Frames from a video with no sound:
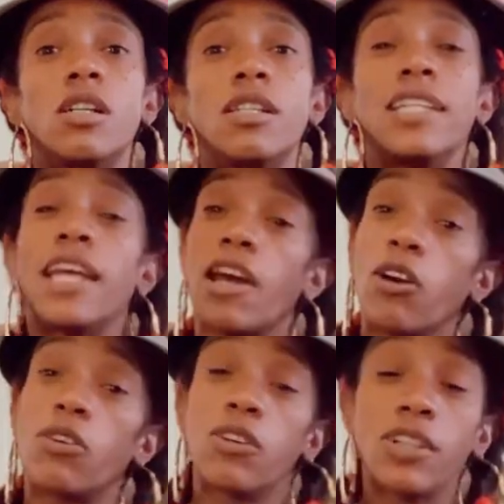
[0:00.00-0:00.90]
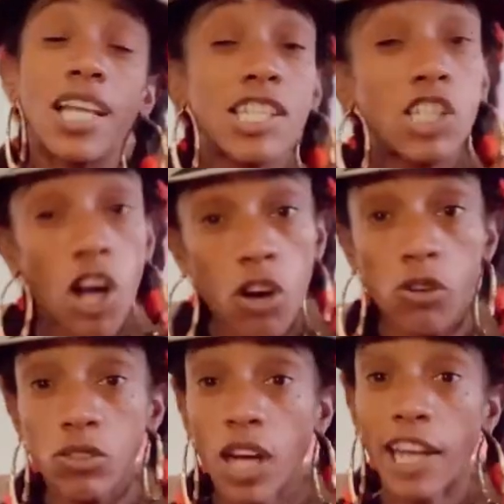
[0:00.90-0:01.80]
Now, let's
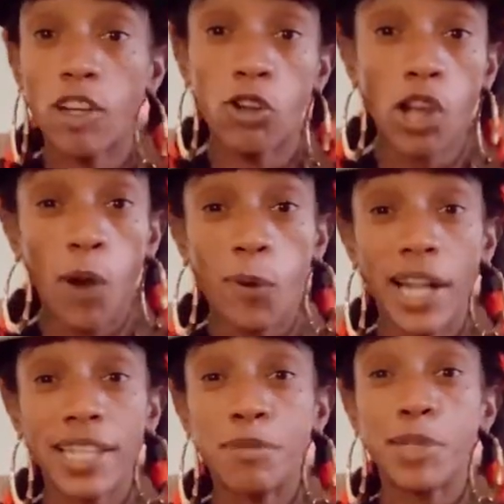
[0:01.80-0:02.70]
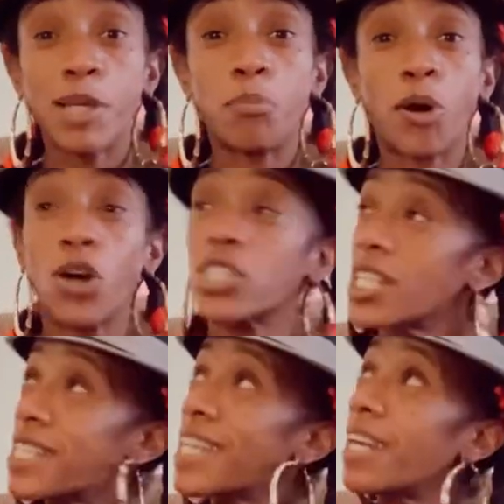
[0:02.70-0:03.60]
go. I know y'all ready to be a boss.
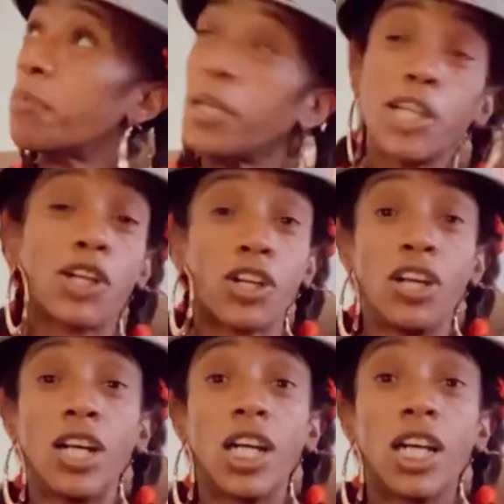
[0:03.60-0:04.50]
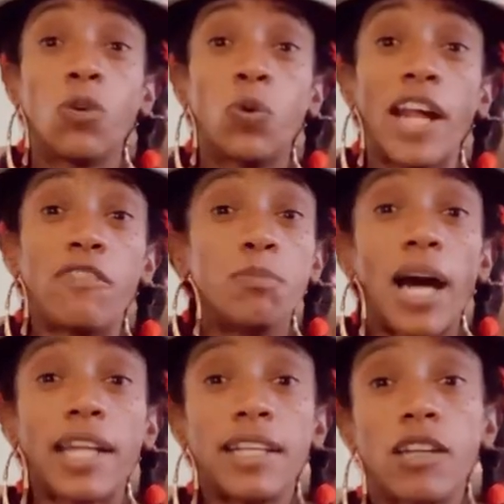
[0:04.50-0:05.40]
Let's get up here with
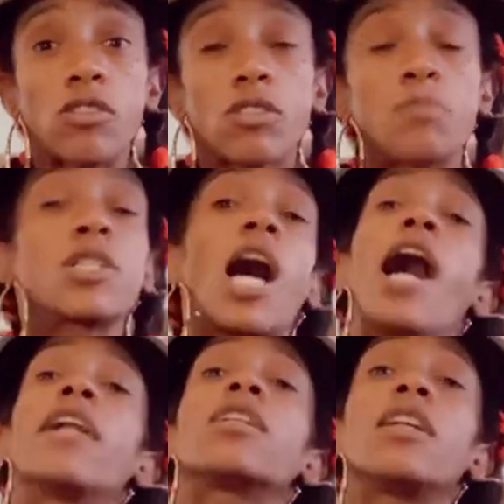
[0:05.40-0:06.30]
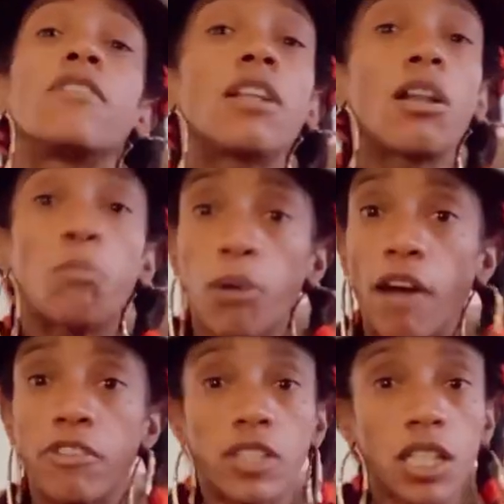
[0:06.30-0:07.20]
everybody else. I'm tired of living on the
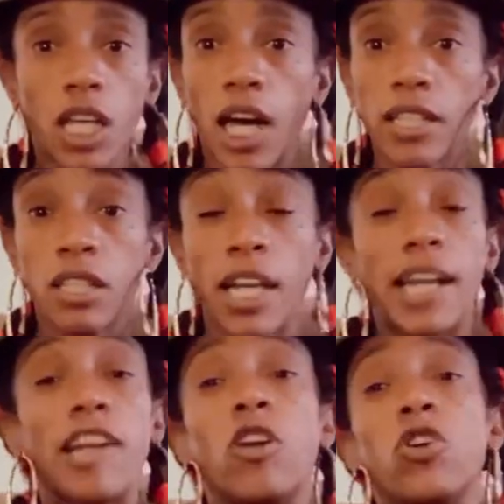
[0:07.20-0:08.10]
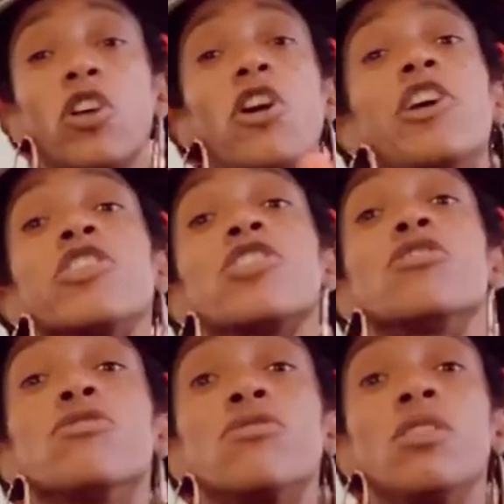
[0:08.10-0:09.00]
poverty line, and I know y'all are
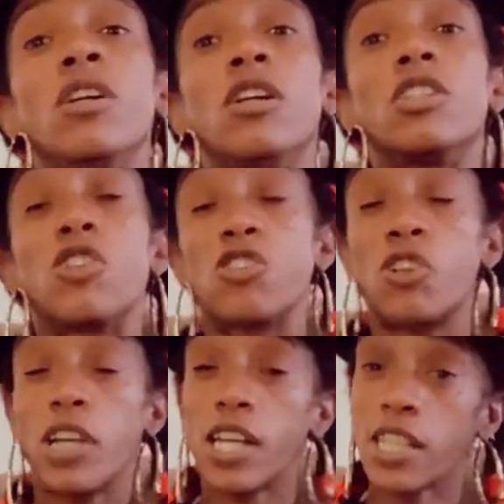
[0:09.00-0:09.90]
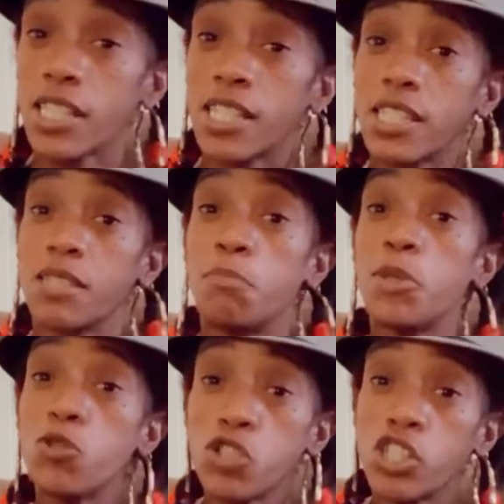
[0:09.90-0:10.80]
too. So
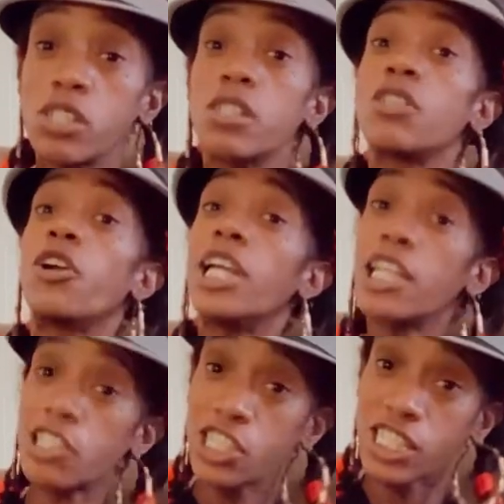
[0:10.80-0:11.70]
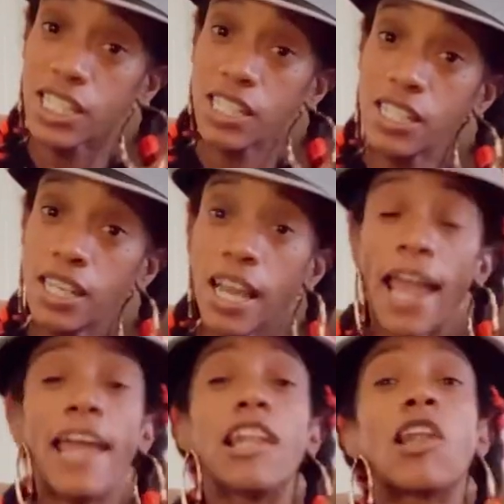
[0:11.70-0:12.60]
transmute your energy
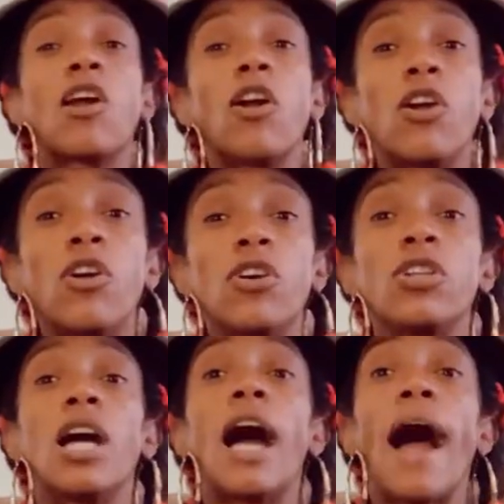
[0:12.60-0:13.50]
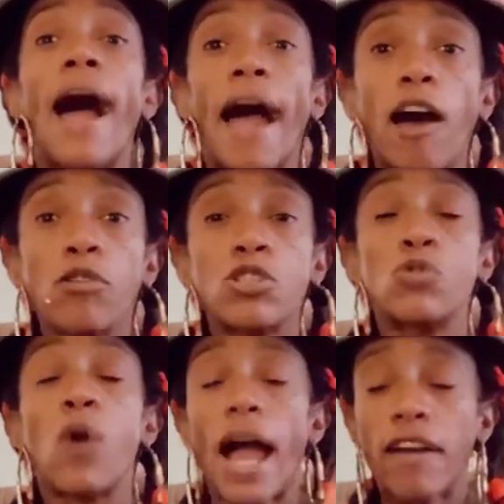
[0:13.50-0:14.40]
and learn how
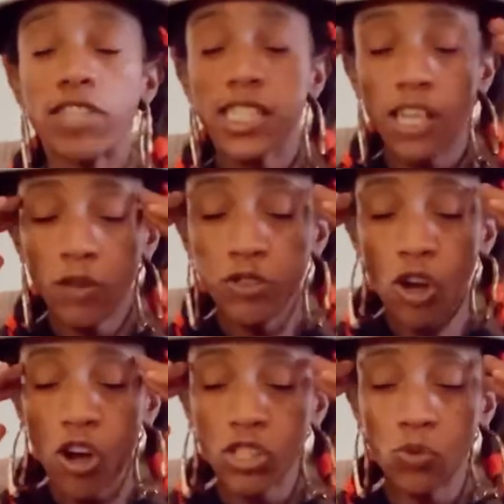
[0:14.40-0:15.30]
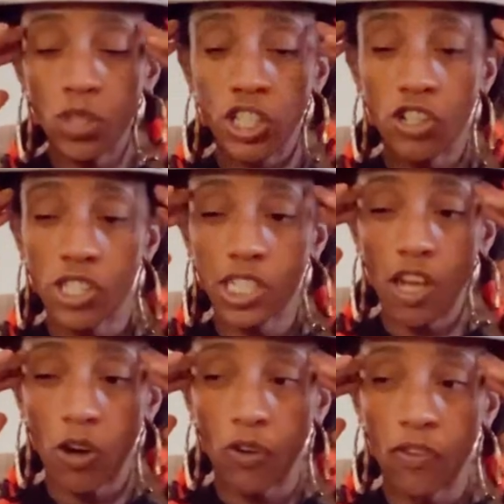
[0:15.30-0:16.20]
to have self talks with
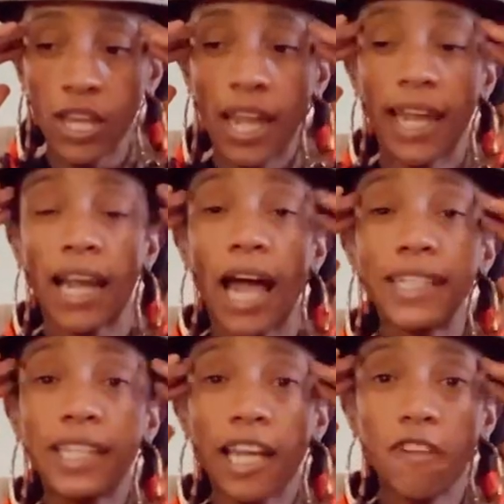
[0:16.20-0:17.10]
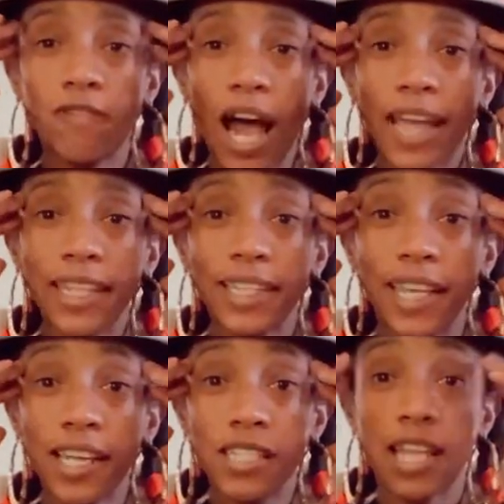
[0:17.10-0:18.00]
yourself and identify the
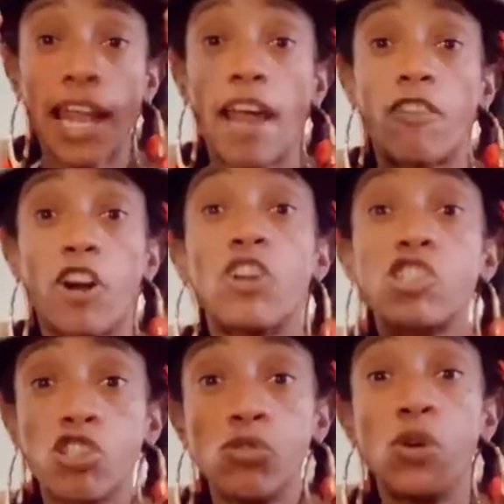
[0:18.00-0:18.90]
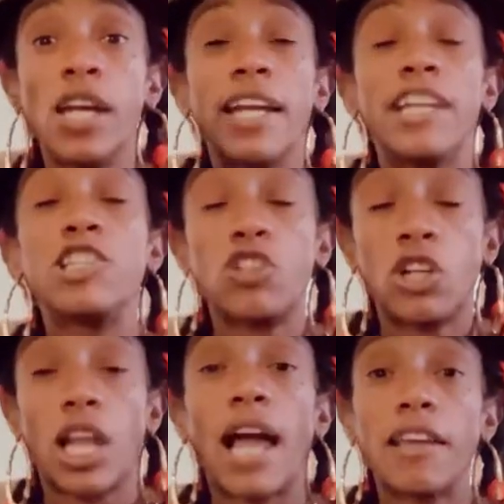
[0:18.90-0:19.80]
things that have hurt you in your
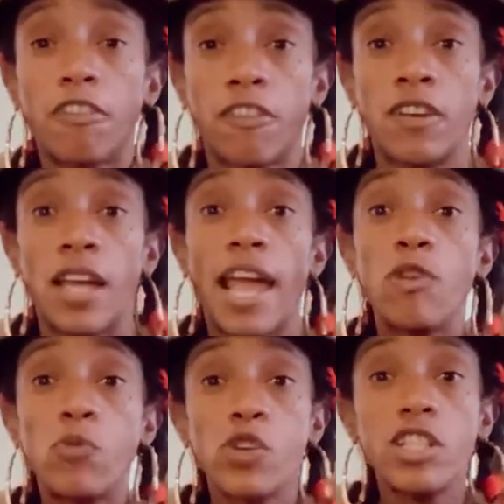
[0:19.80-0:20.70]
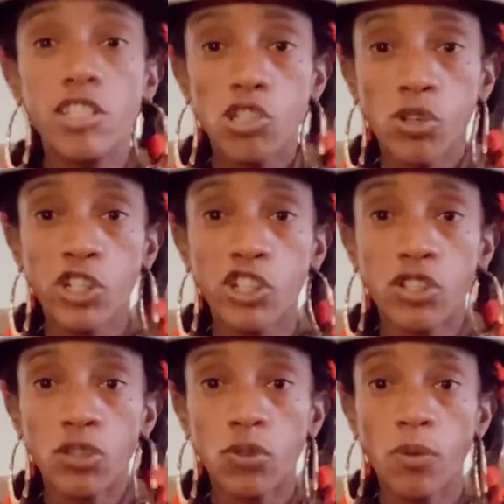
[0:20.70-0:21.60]
life and really trigger
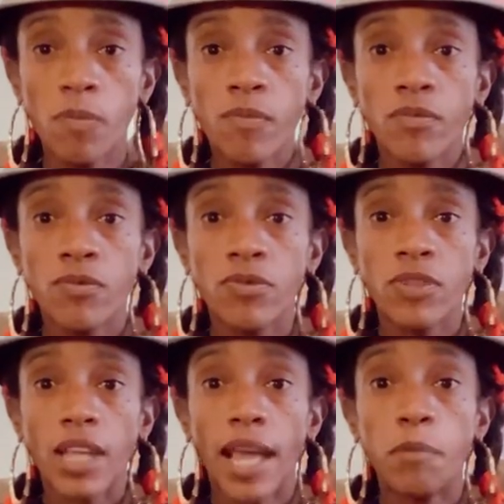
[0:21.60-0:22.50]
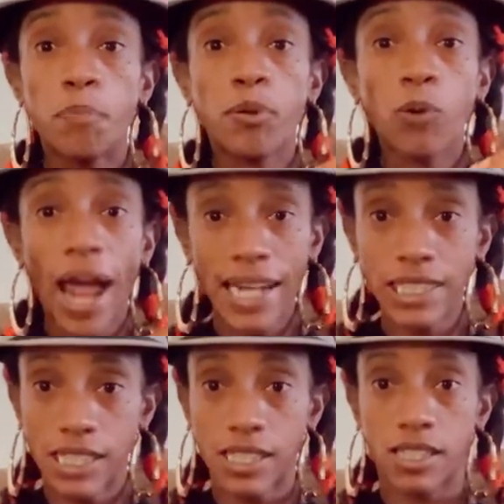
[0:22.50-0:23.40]
you and
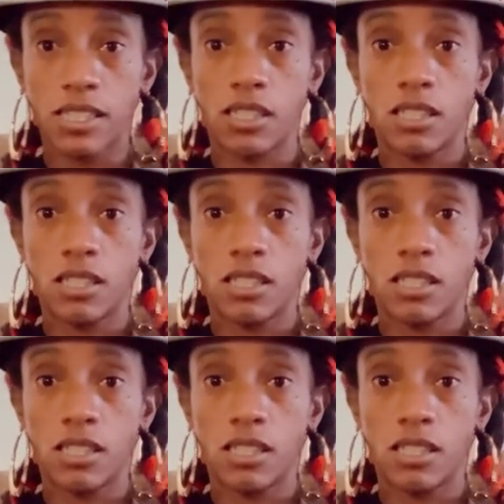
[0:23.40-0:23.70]
practice